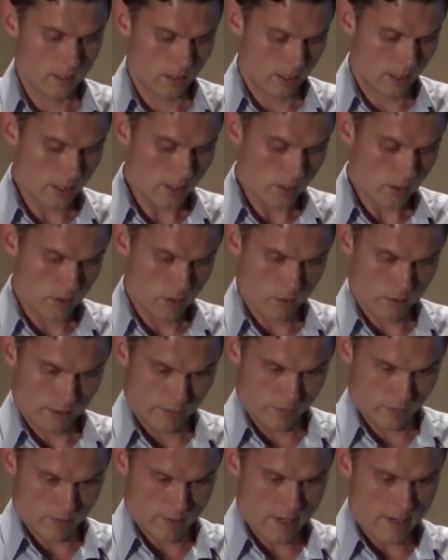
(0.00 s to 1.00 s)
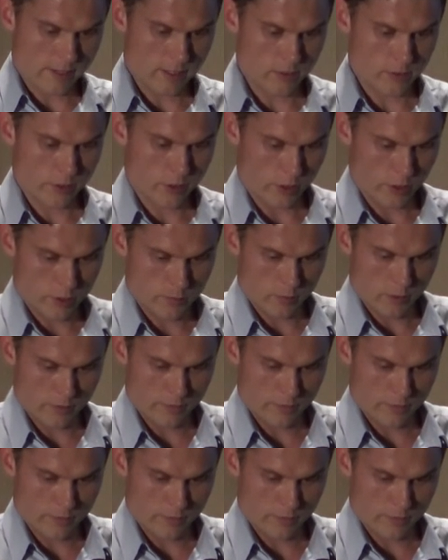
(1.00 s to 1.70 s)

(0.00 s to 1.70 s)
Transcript: This 24-hour glucose